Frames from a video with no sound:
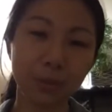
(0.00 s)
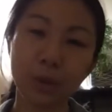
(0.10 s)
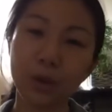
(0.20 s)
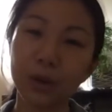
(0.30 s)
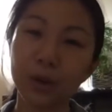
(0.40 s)

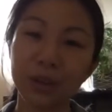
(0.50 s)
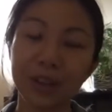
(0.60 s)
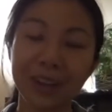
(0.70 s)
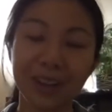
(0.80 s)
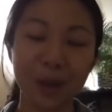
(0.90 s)
Or you
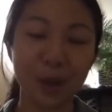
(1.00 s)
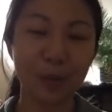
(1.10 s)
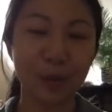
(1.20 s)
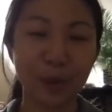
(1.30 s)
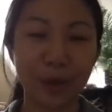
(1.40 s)
can
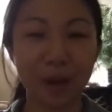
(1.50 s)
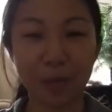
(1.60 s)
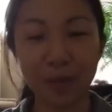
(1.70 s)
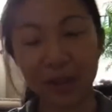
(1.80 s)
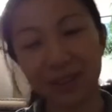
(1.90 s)
pull up
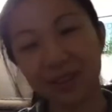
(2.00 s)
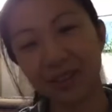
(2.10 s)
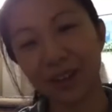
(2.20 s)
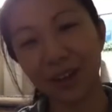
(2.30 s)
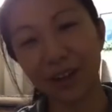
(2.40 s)

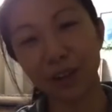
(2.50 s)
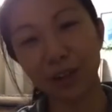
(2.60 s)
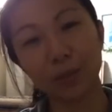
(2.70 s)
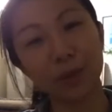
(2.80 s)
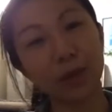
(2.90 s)
on your
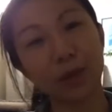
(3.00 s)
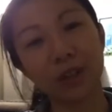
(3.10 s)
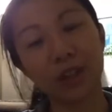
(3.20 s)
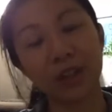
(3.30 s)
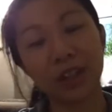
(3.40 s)

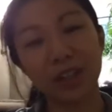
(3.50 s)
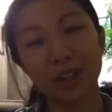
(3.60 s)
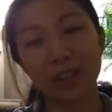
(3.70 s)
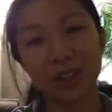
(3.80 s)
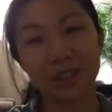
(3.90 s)
computer
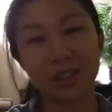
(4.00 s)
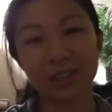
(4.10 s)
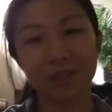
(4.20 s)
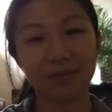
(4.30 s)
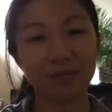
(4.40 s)
just
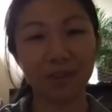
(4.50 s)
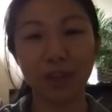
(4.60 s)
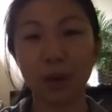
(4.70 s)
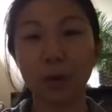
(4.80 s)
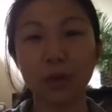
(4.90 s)

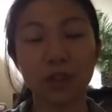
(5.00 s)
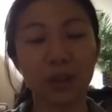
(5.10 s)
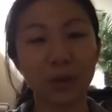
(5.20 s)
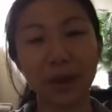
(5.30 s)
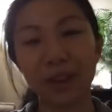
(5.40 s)
the
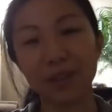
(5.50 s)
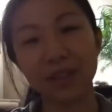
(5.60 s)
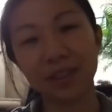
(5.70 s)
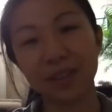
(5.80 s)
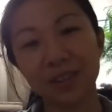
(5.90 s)
ocean waves.